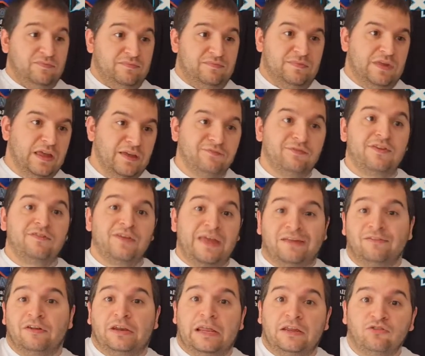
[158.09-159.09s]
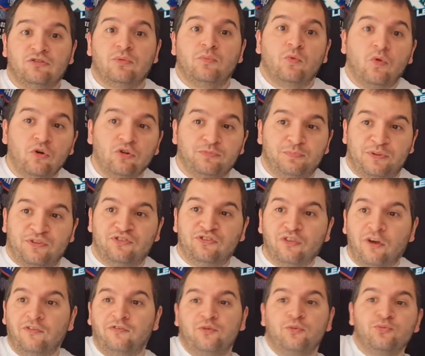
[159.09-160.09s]
if you've ever actually watched my
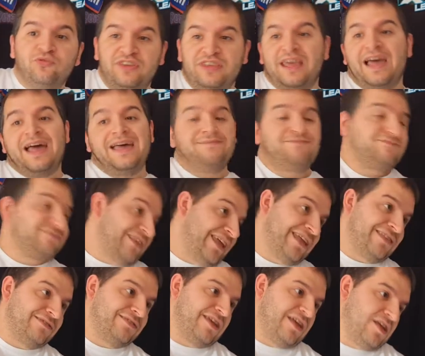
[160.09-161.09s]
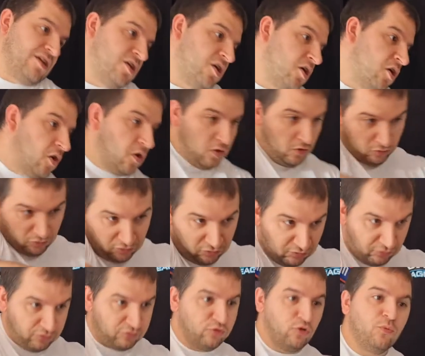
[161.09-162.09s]
stuff, you'll see I tend to
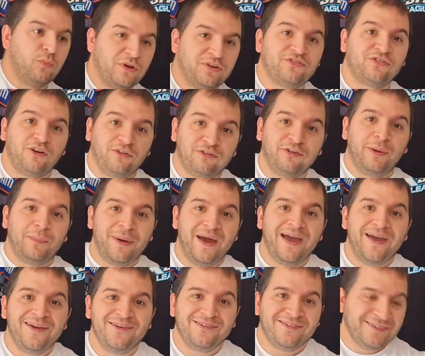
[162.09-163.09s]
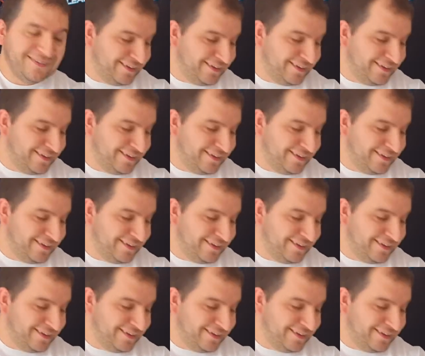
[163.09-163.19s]
throw my stuff about.